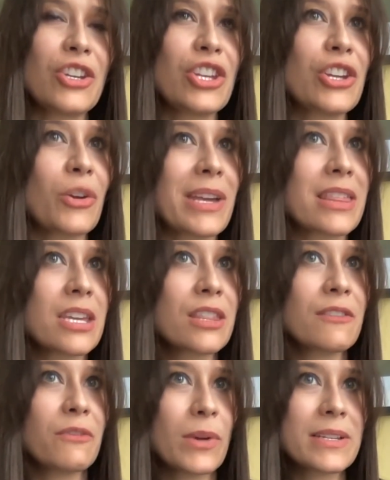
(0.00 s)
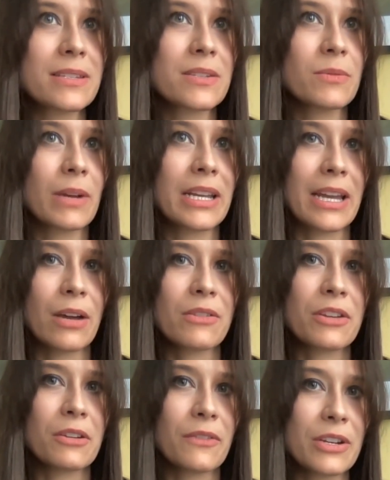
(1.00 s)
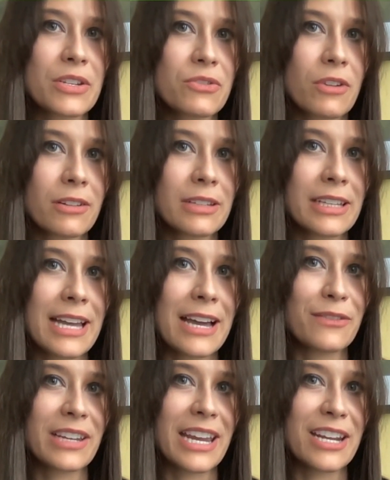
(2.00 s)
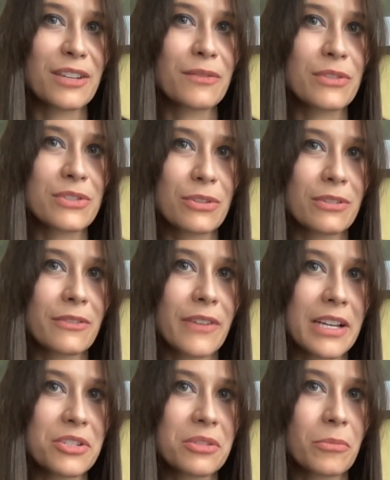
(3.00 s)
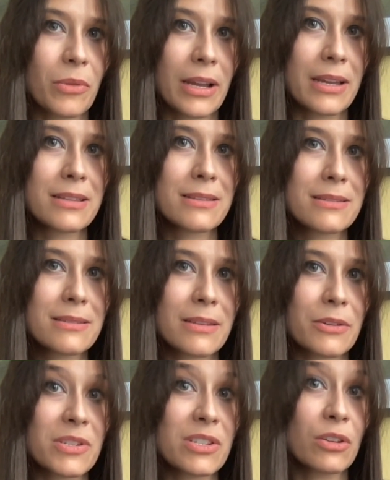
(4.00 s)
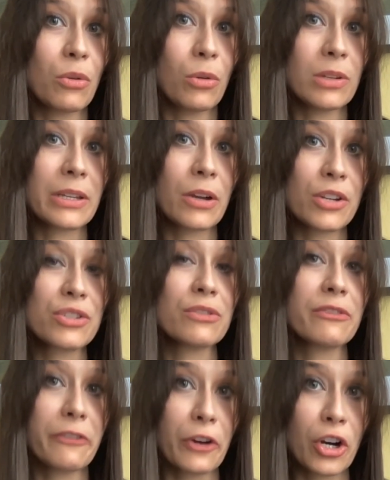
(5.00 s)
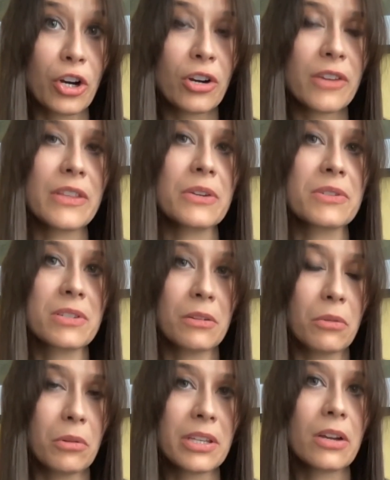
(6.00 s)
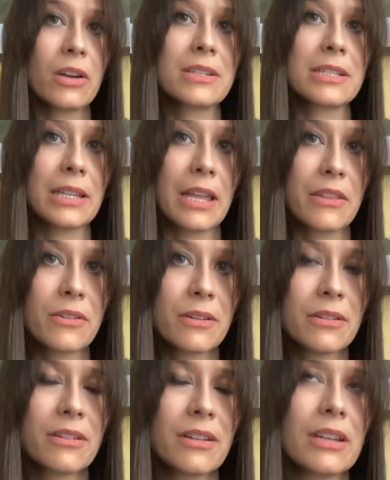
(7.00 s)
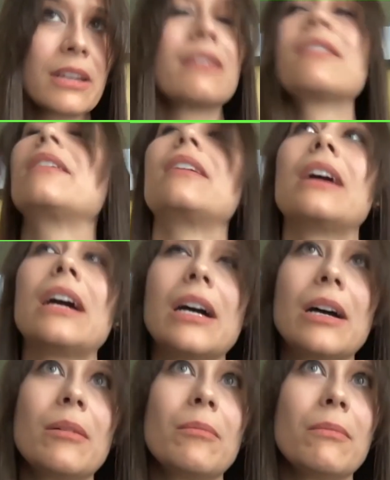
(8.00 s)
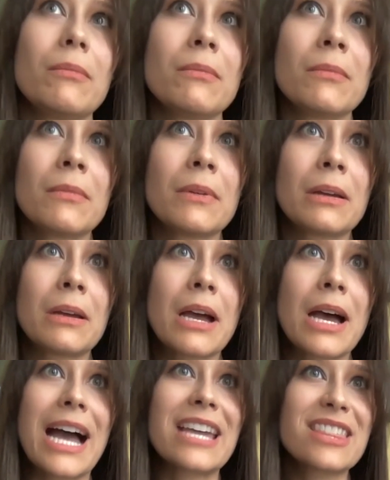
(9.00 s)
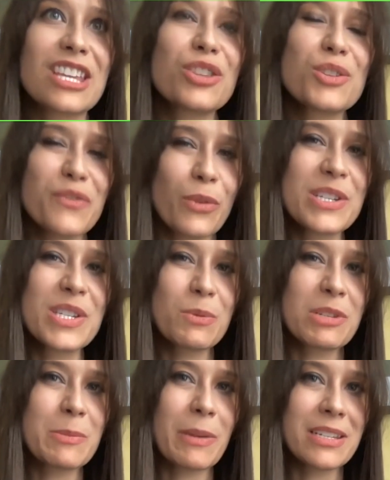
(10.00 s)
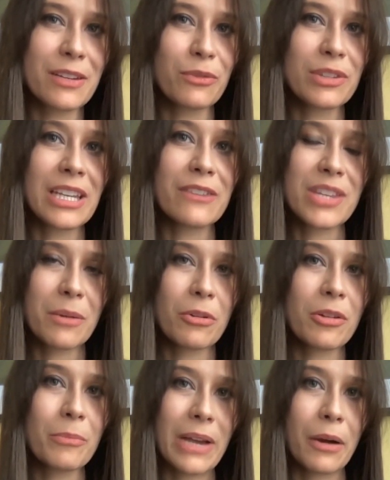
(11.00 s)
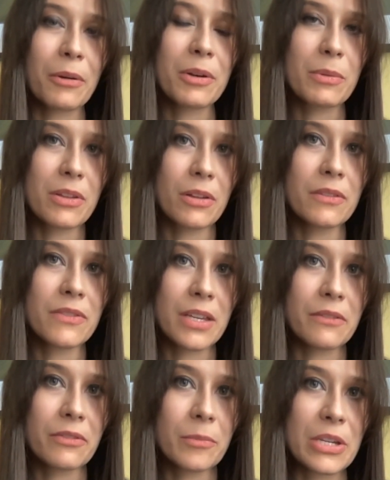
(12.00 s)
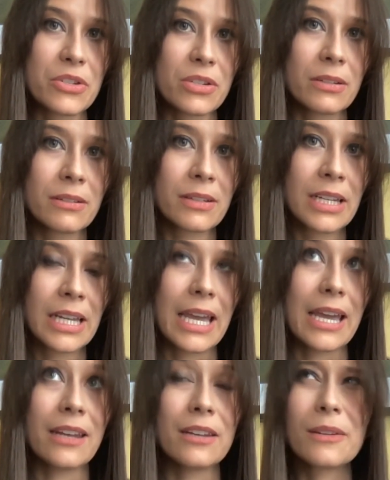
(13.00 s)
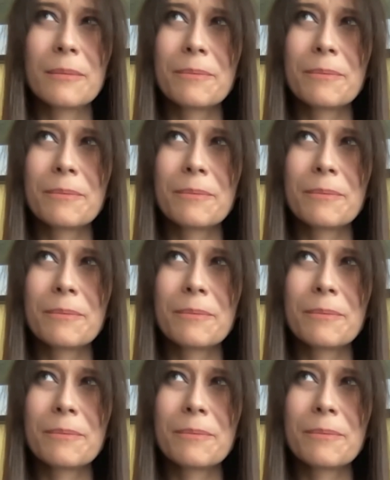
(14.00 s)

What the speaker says: I think the voices right now that are very strongly advocating for certain fashion brands that are still holding on to fur and that are still holding on to leather, I think those voices would speak differently if they were empowered with all of the information. And,